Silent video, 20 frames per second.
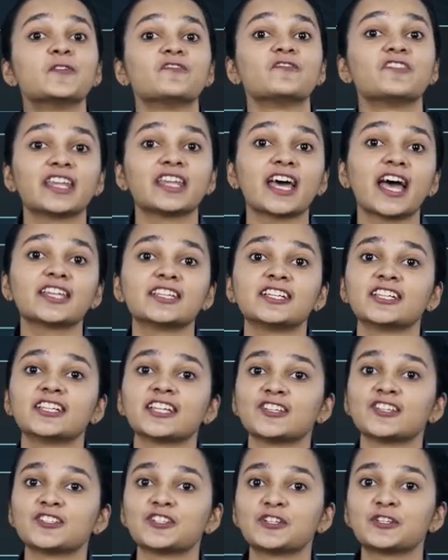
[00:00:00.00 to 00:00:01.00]
with an
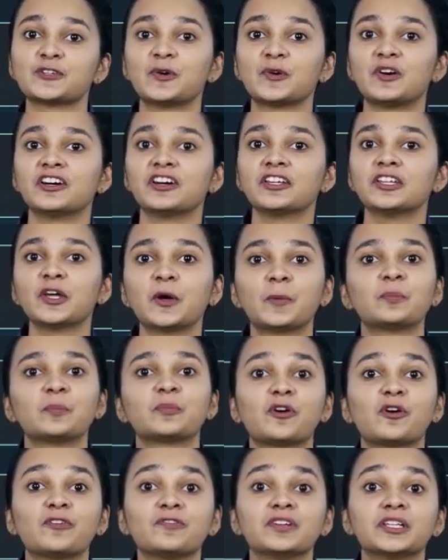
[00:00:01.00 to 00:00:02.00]
intention to earn
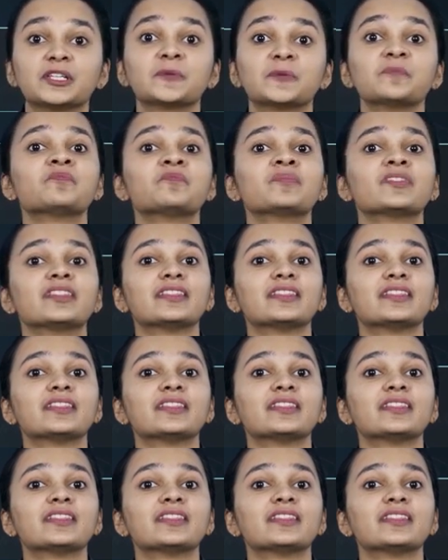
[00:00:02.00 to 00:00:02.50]
profit